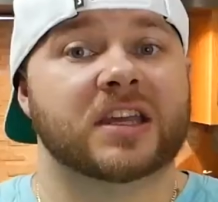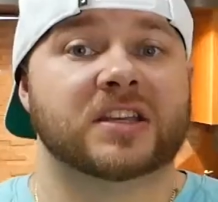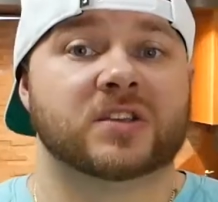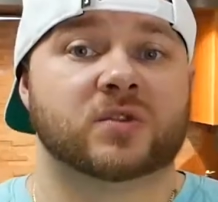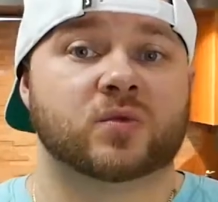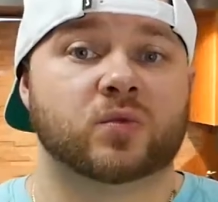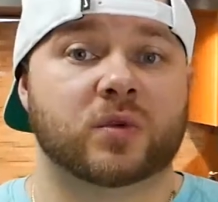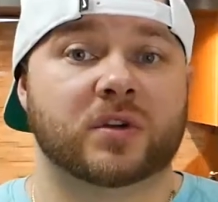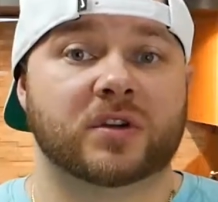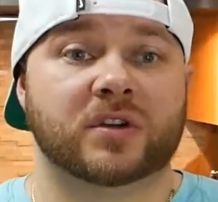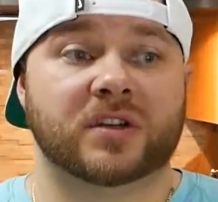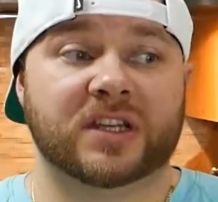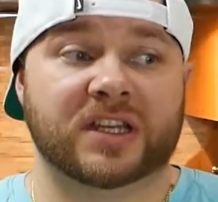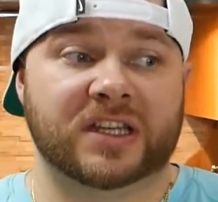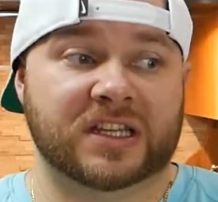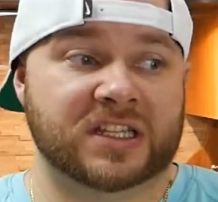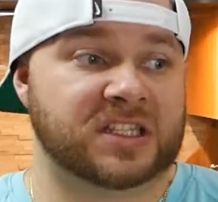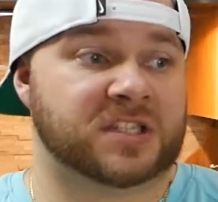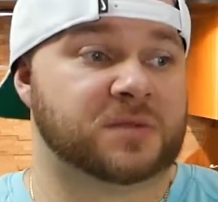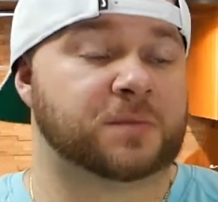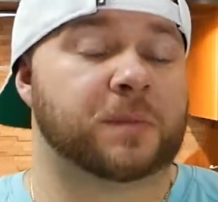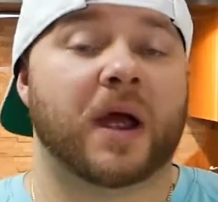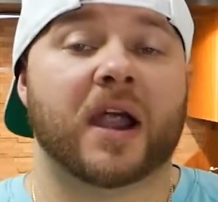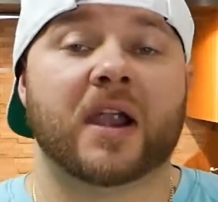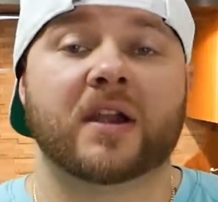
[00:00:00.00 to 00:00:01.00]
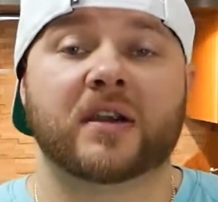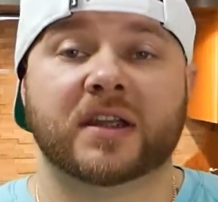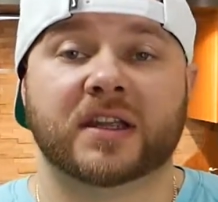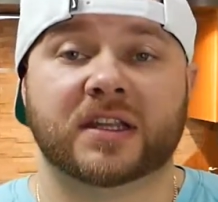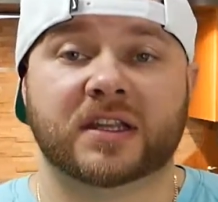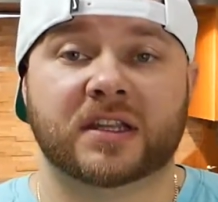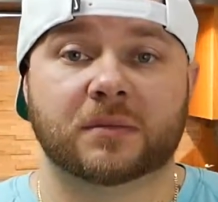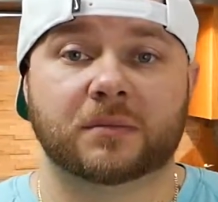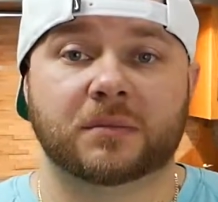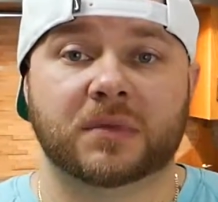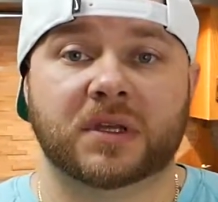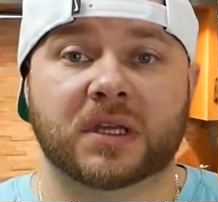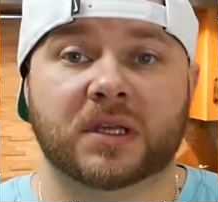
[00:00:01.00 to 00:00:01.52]
is really inspiring
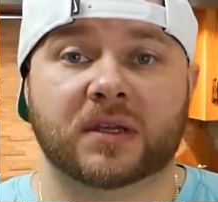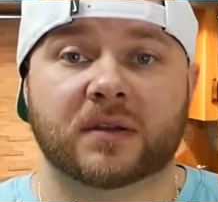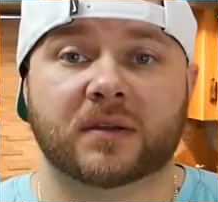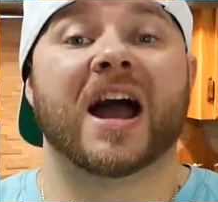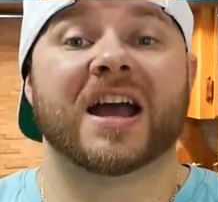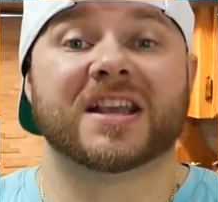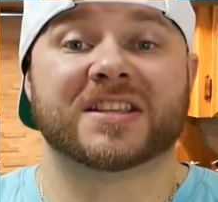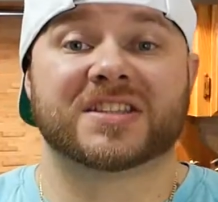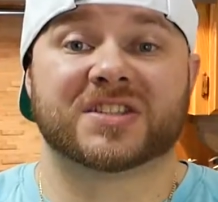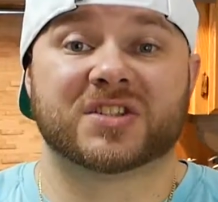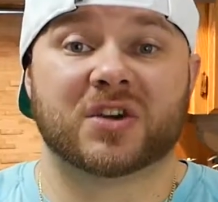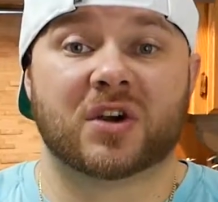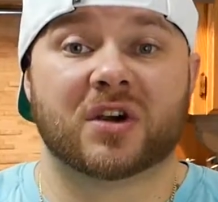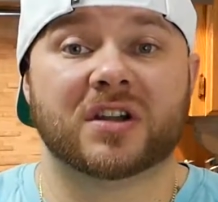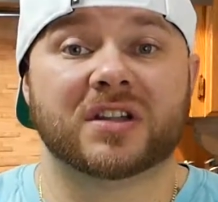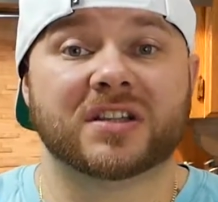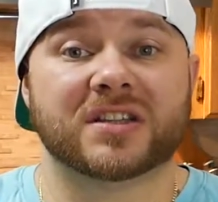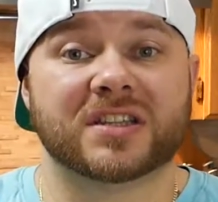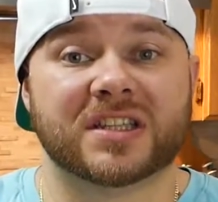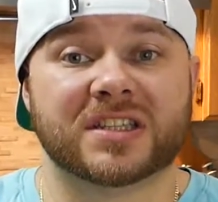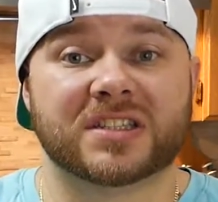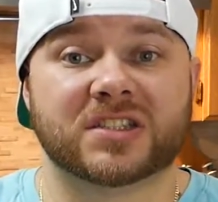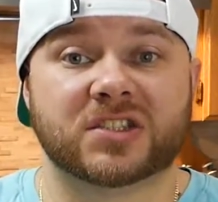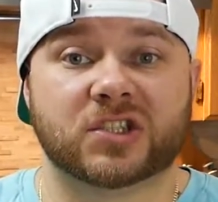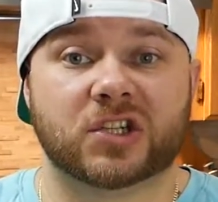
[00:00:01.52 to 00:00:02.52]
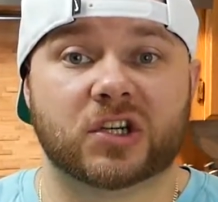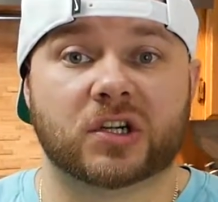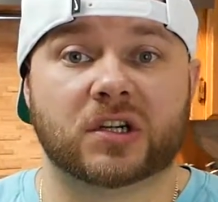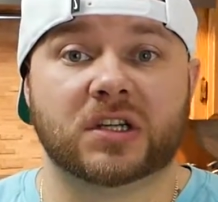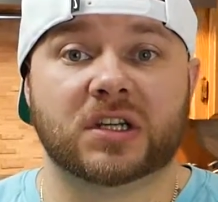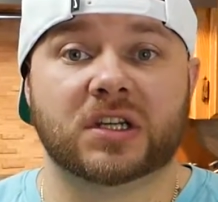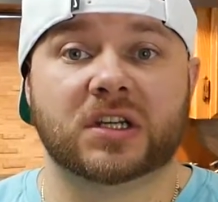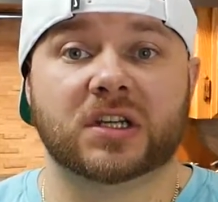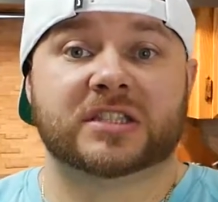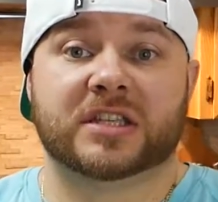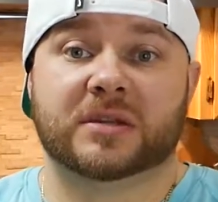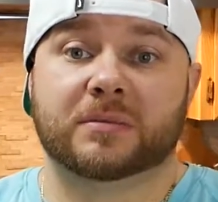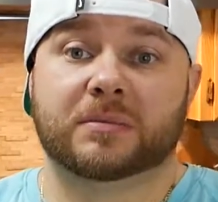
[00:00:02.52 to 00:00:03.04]
to me. I started this
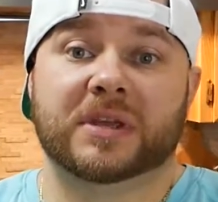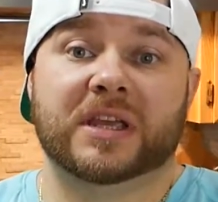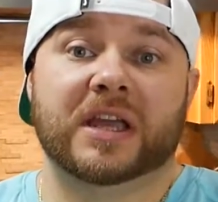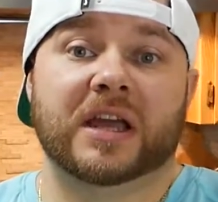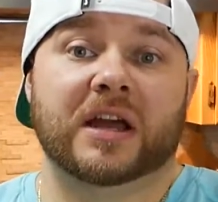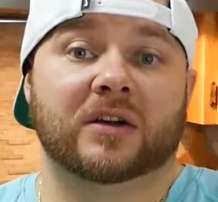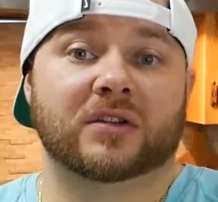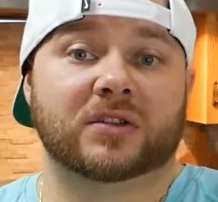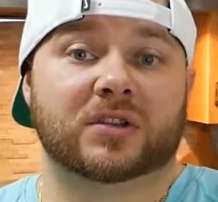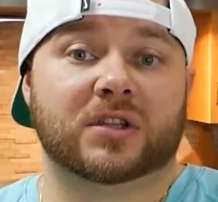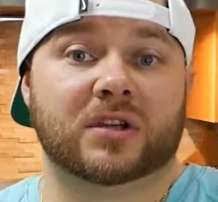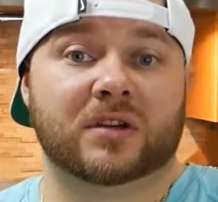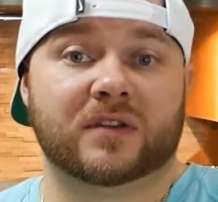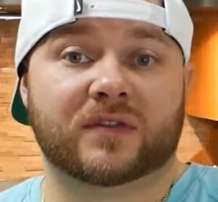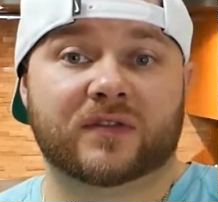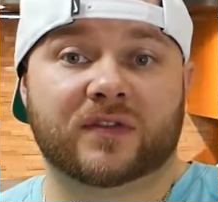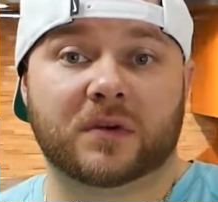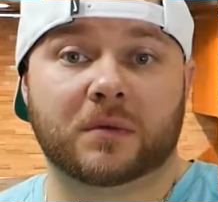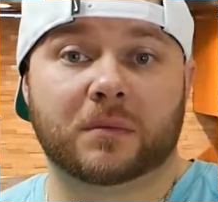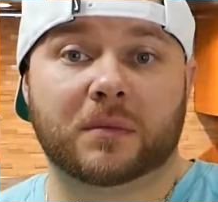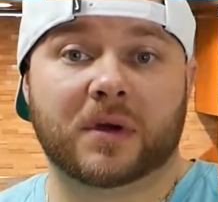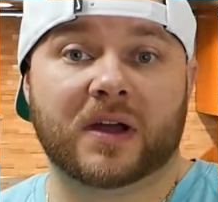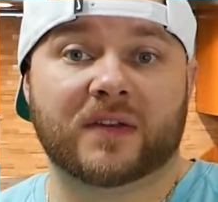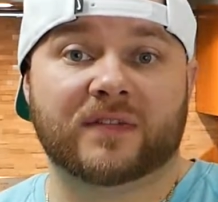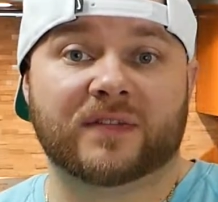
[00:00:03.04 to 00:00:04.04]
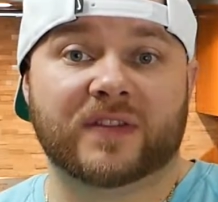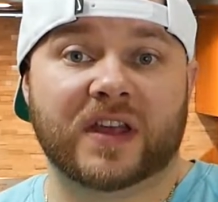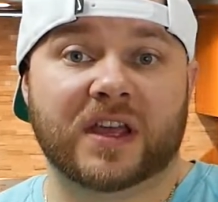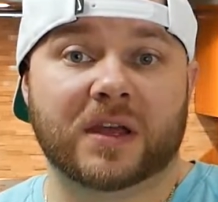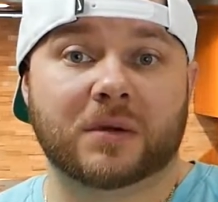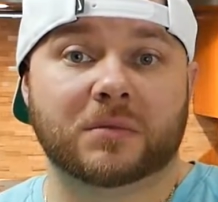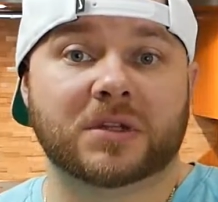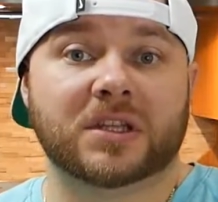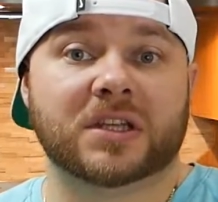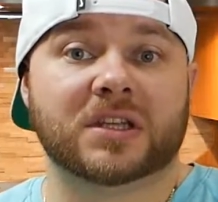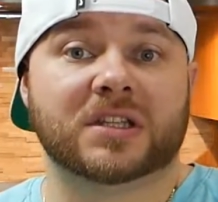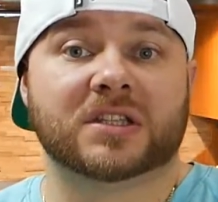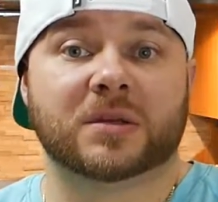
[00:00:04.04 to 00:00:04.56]
journey to be healthier for my
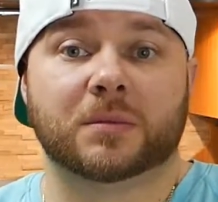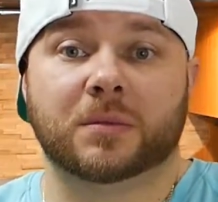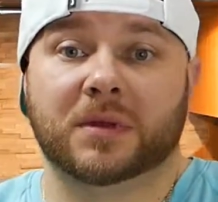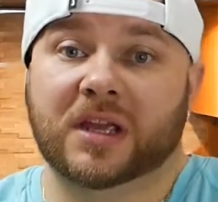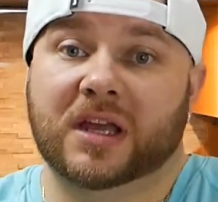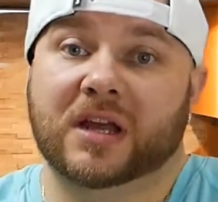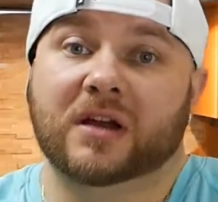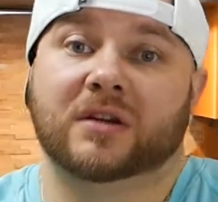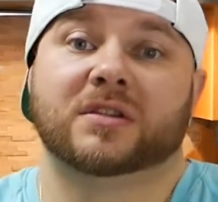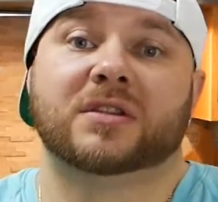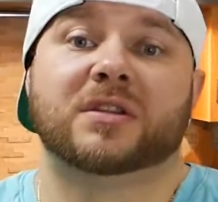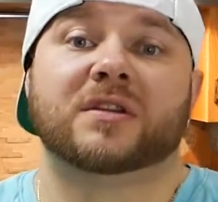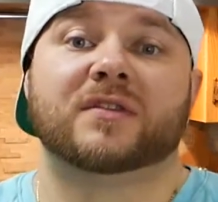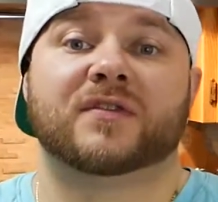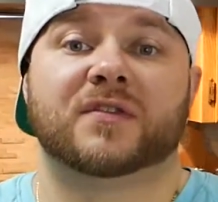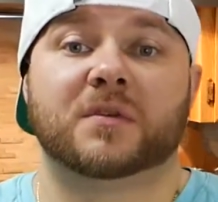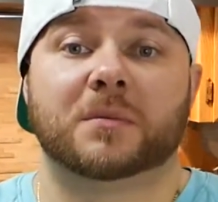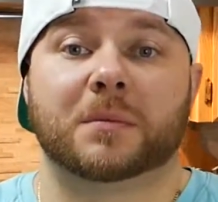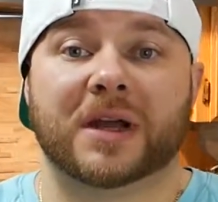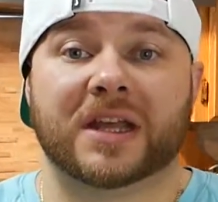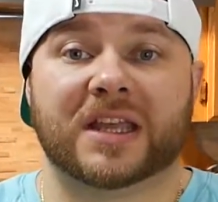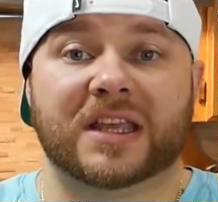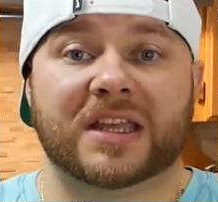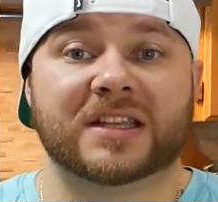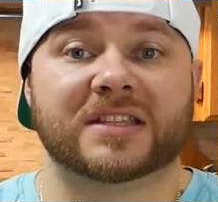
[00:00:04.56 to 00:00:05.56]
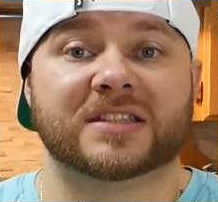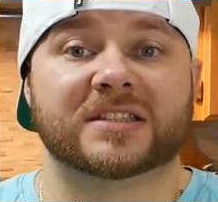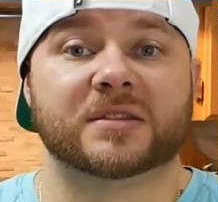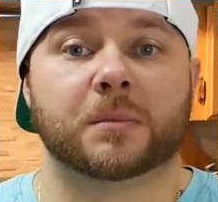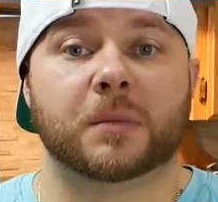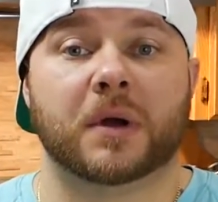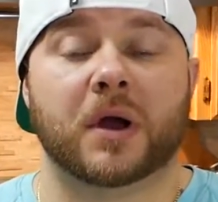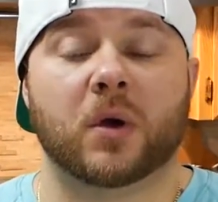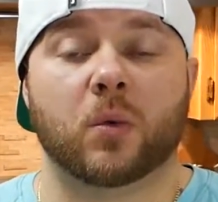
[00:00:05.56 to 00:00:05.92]
family, to be healthier for my kids and my